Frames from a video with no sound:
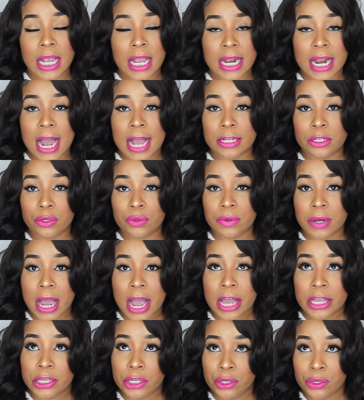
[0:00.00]
and I do
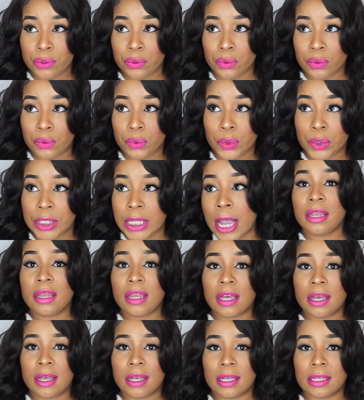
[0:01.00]
not use
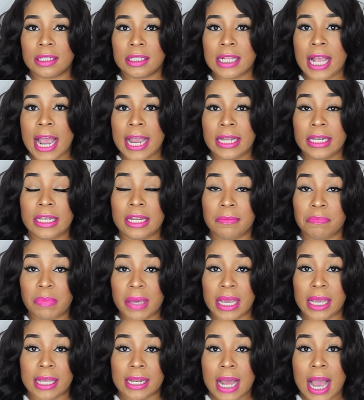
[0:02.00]
the tightening
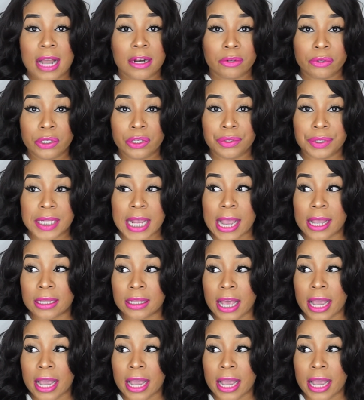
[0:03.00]
band. I don't use that.